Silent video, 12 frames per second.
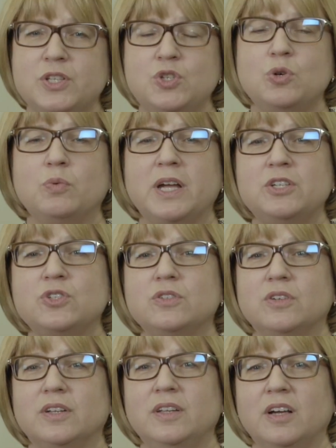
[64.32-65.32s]
Once you
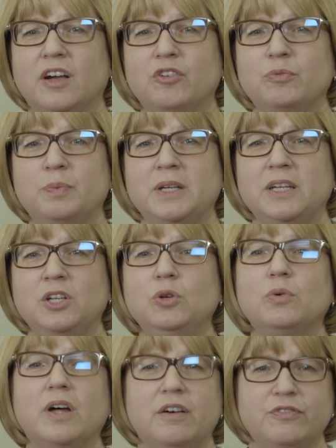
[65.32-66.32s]
register on the IFP,
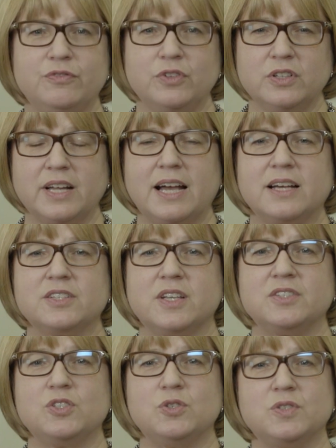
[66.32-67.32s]
you will have full
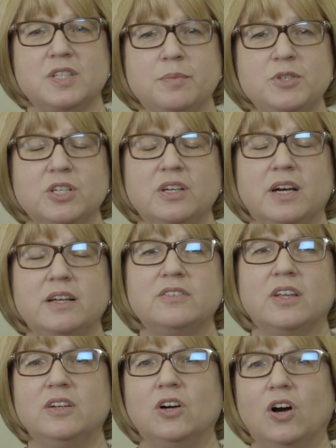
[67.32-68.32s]
access to subject
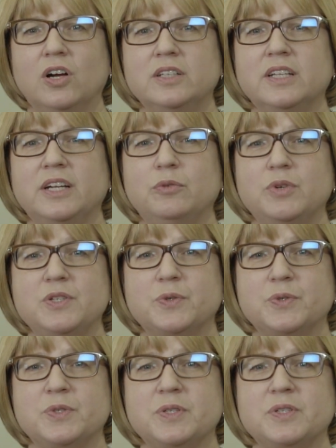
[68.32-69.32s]
guides and online
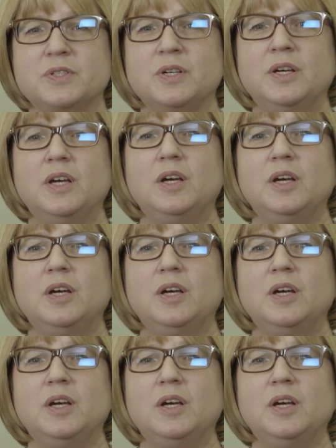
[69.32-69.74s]
resources.